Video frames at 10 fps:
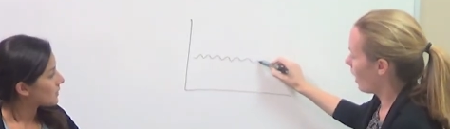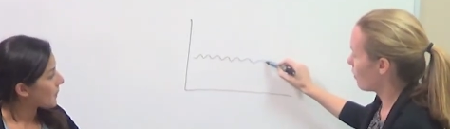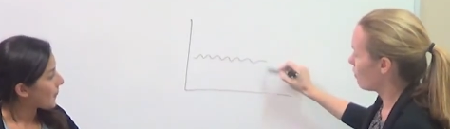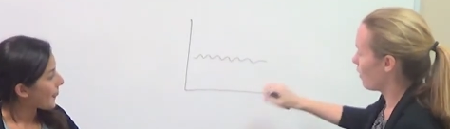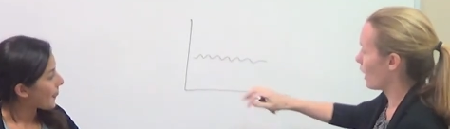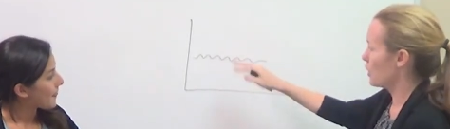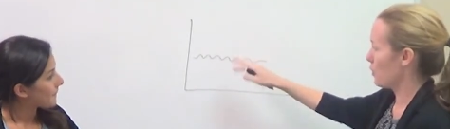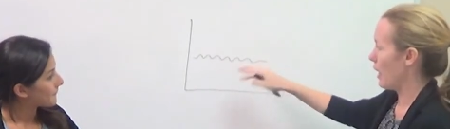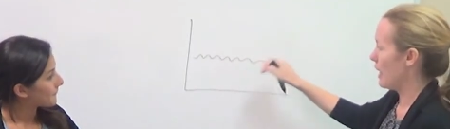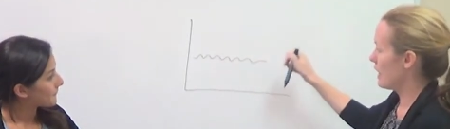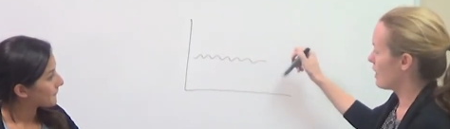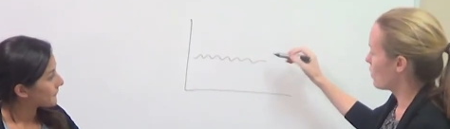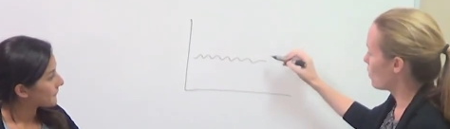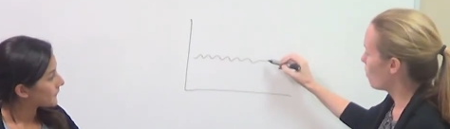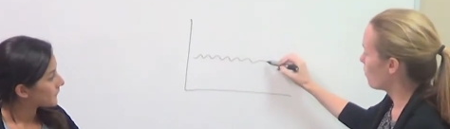Speaker 1: kind of fluctuating
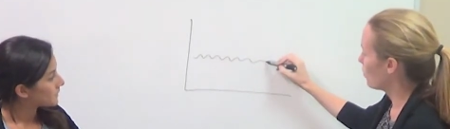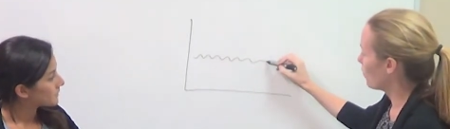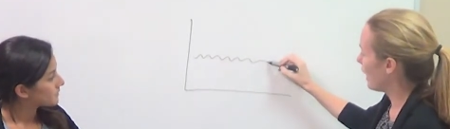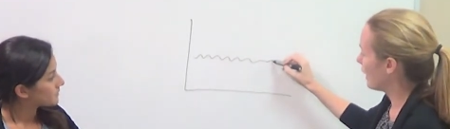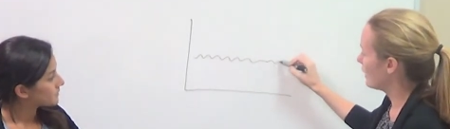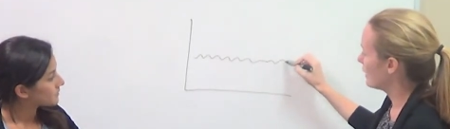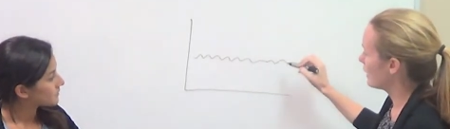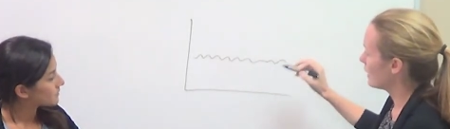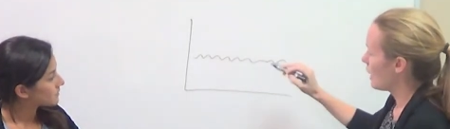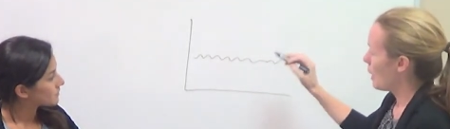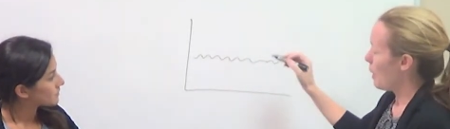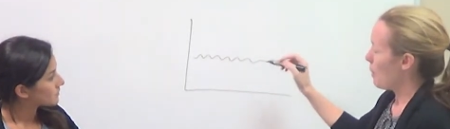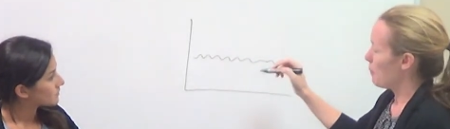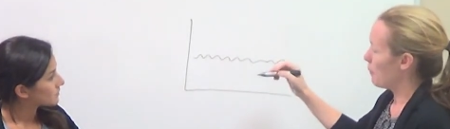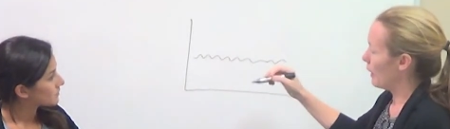in the normal range.
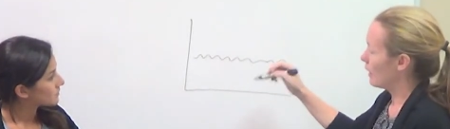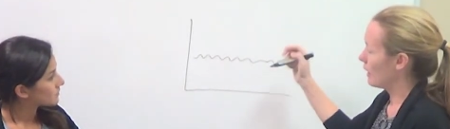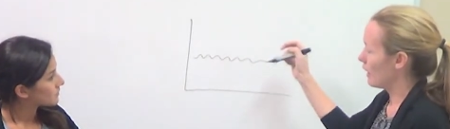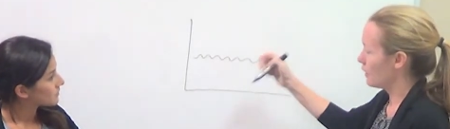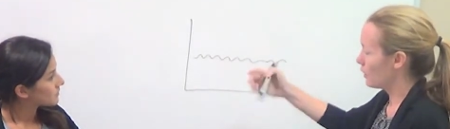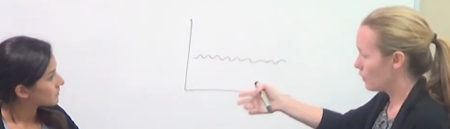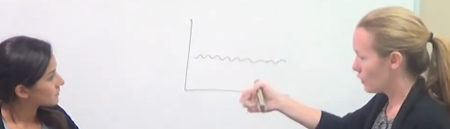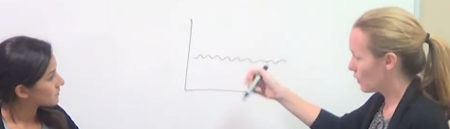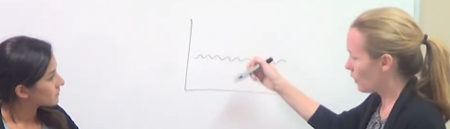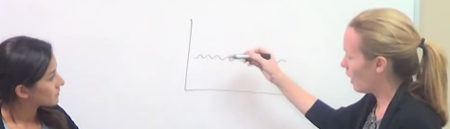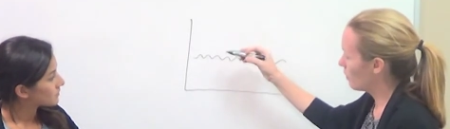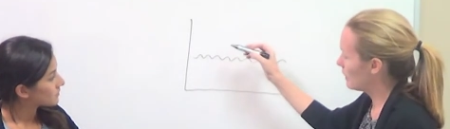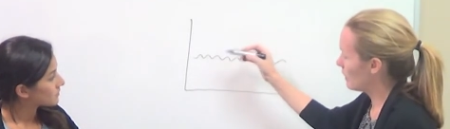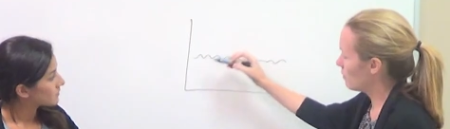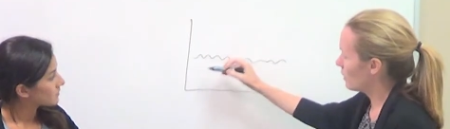But as you've
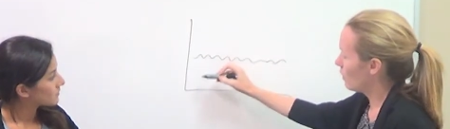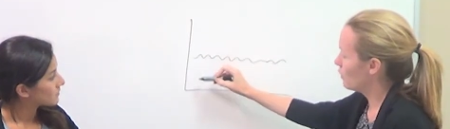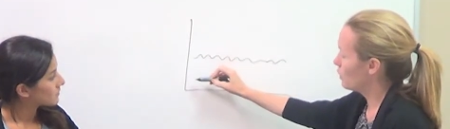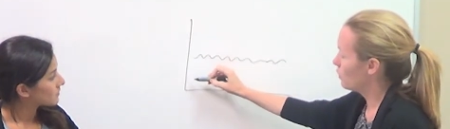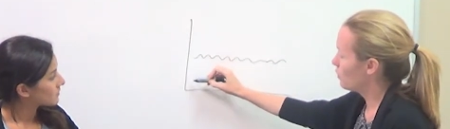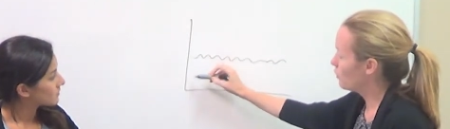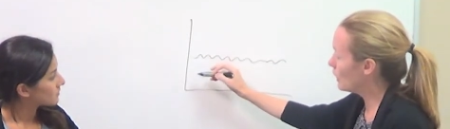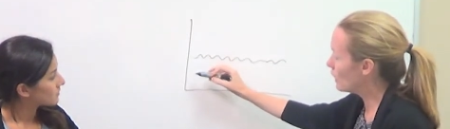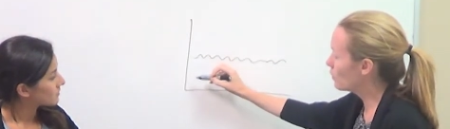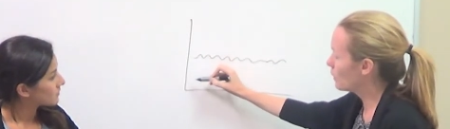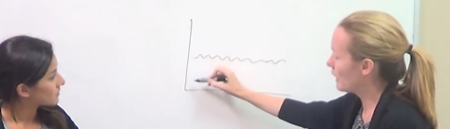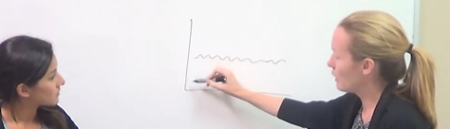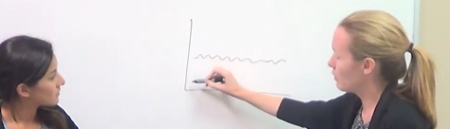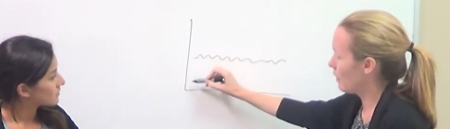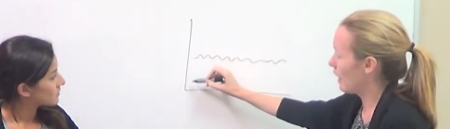described, sometimes you feel
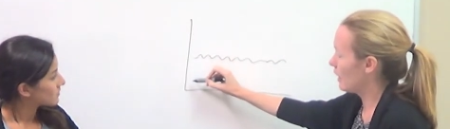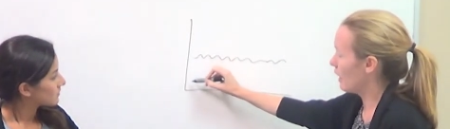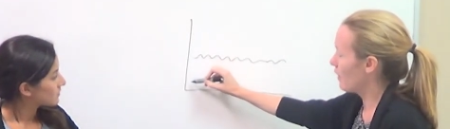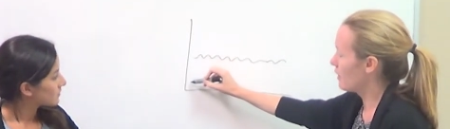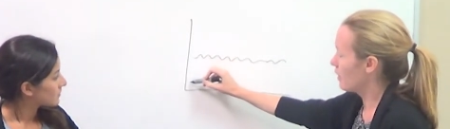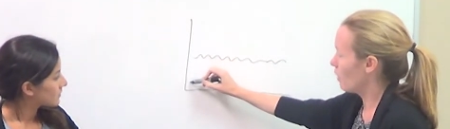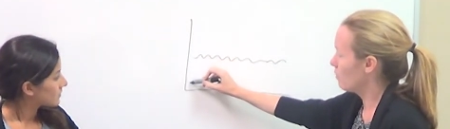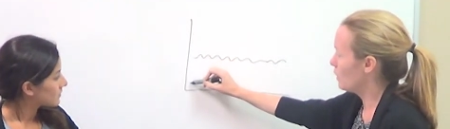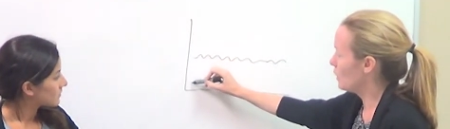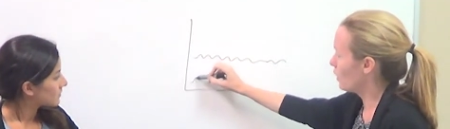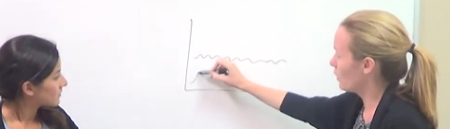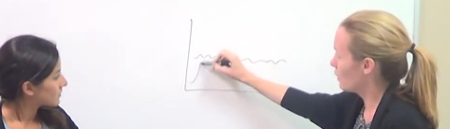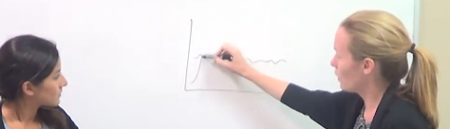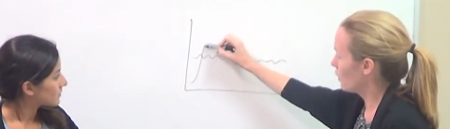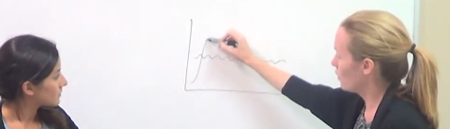really fat and other times you
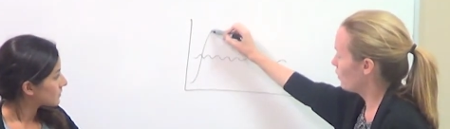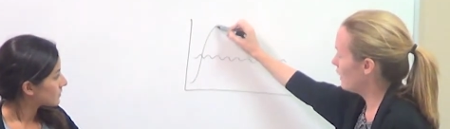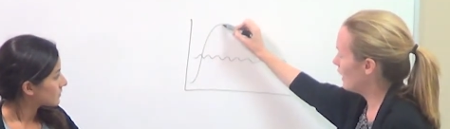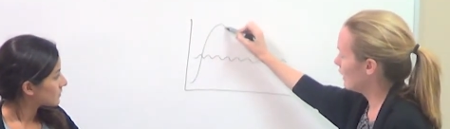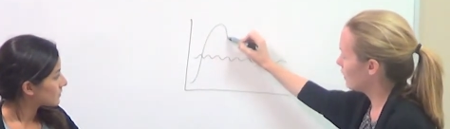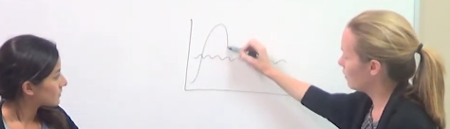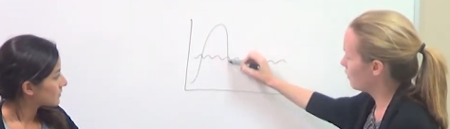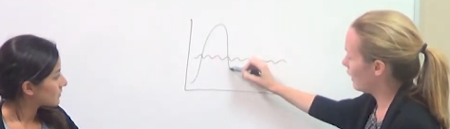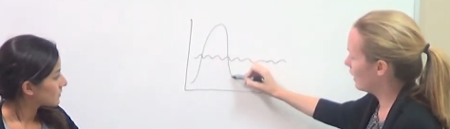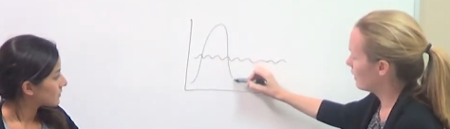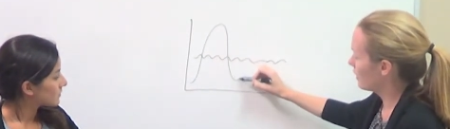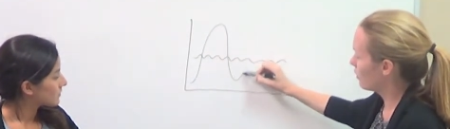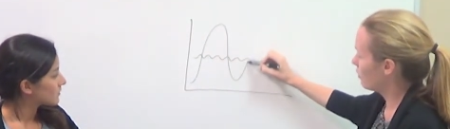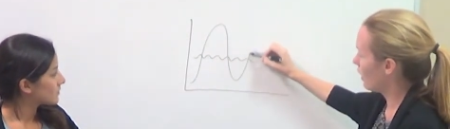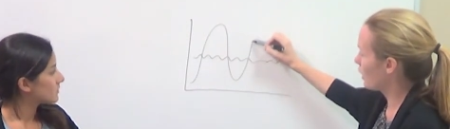don't. So your feelings of
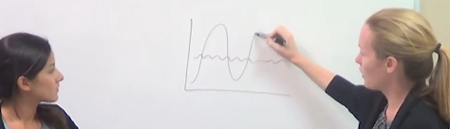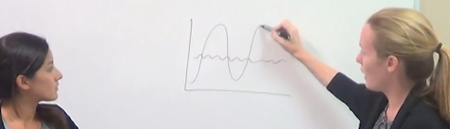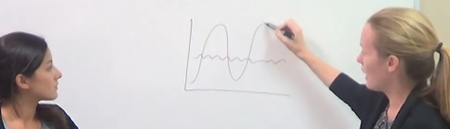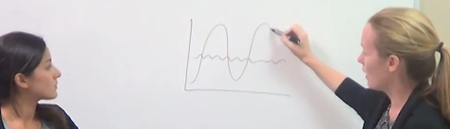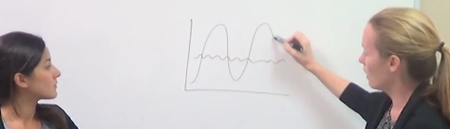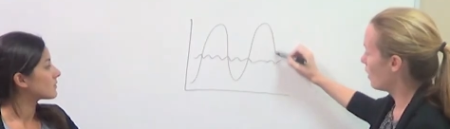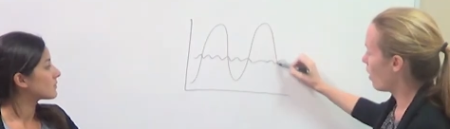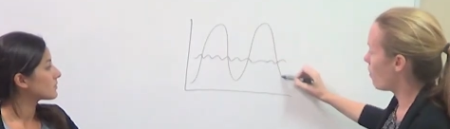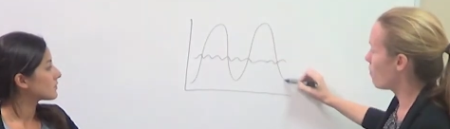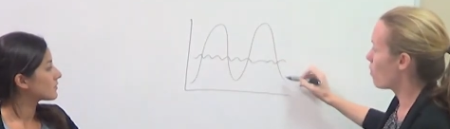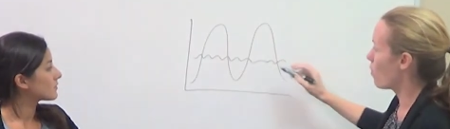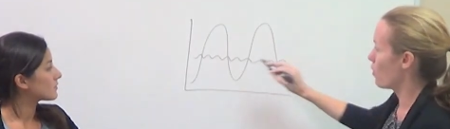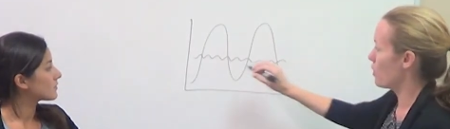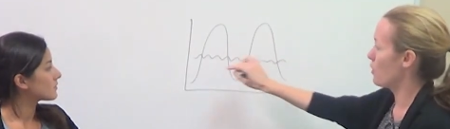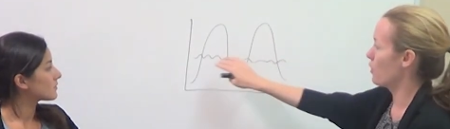fatness are fluctuating a lot
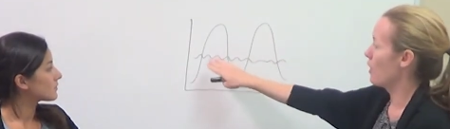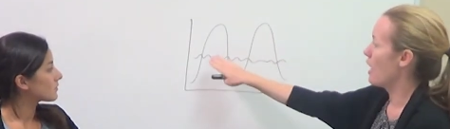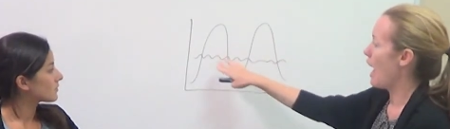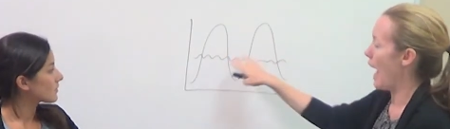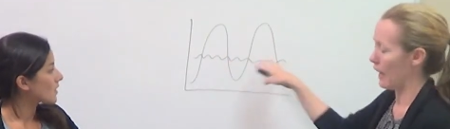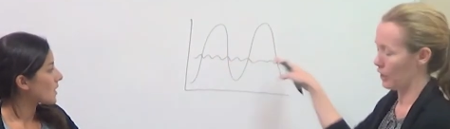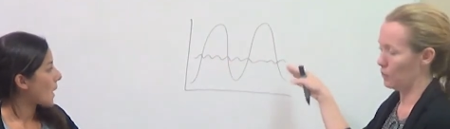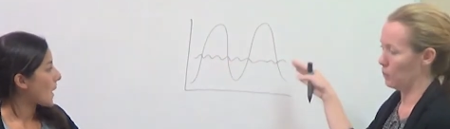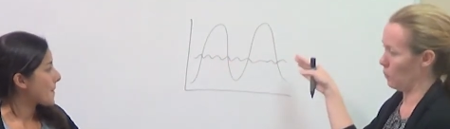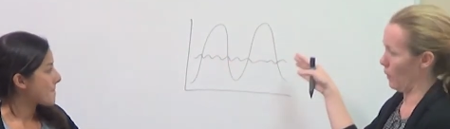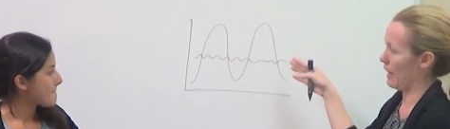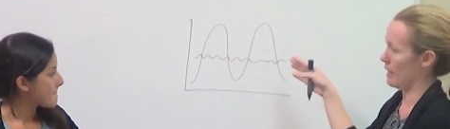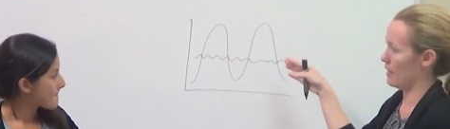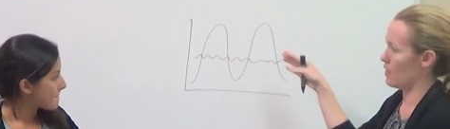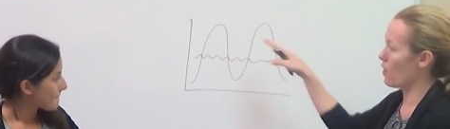more than your actual
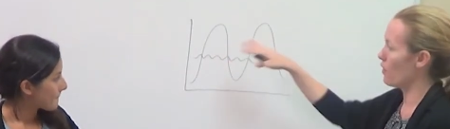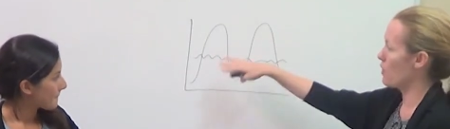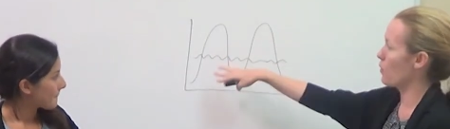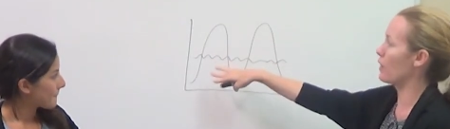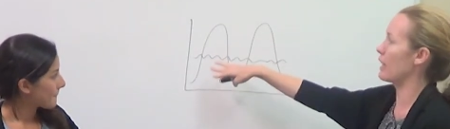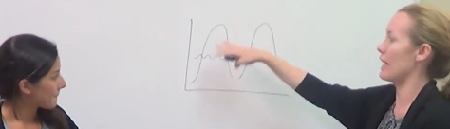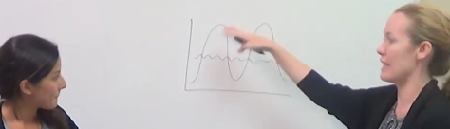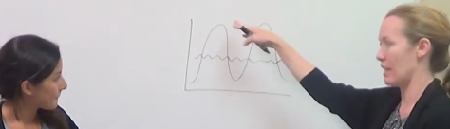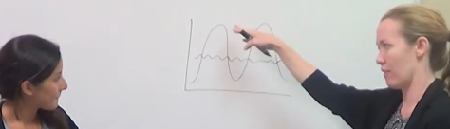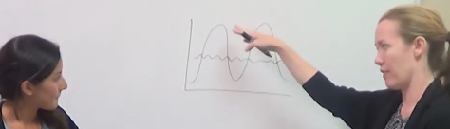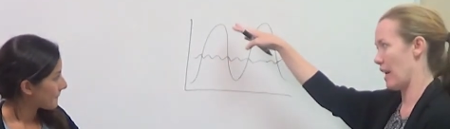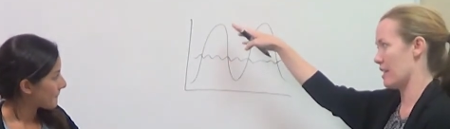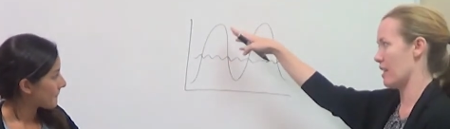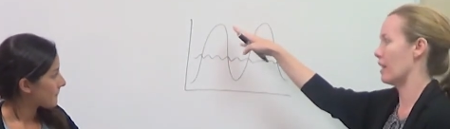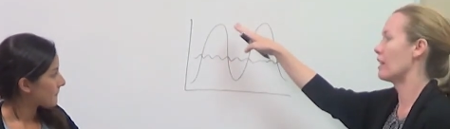weight. It's not that you're getting
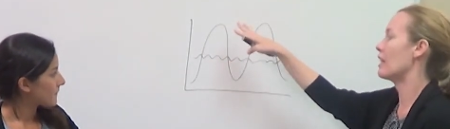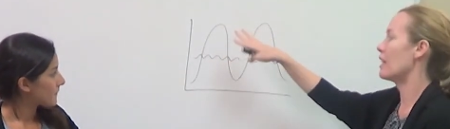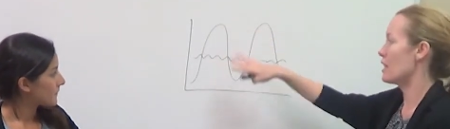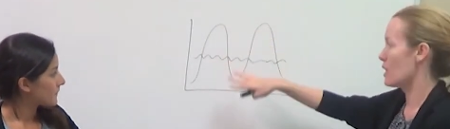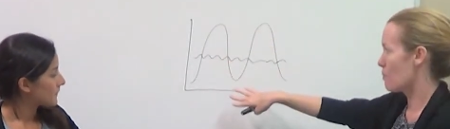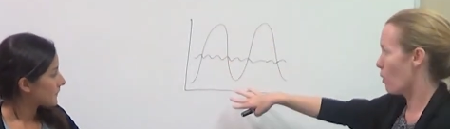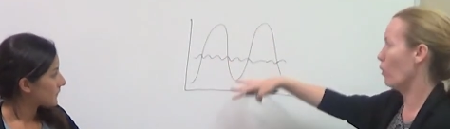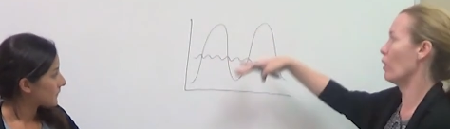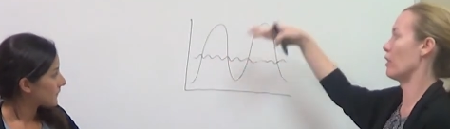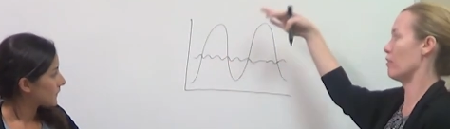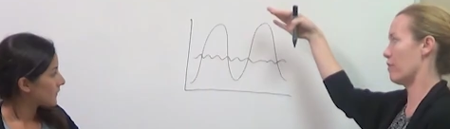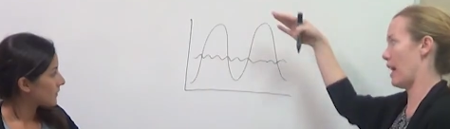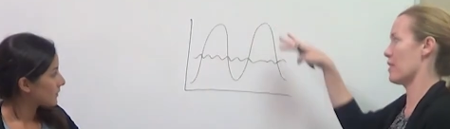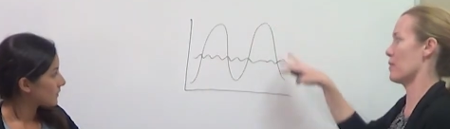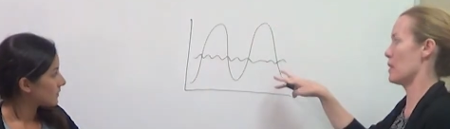fatter and smaller and
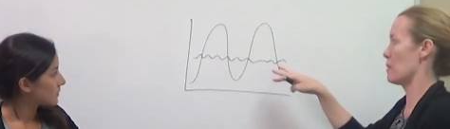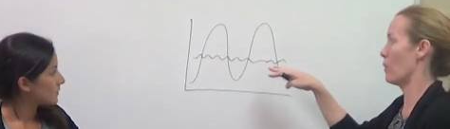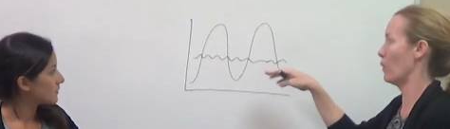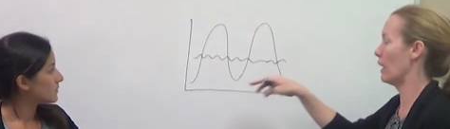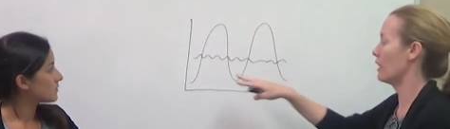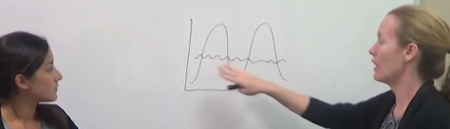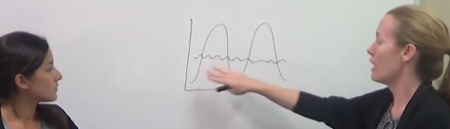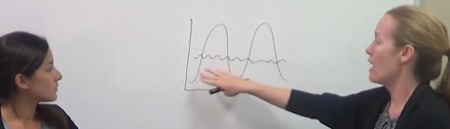fatter and smaller.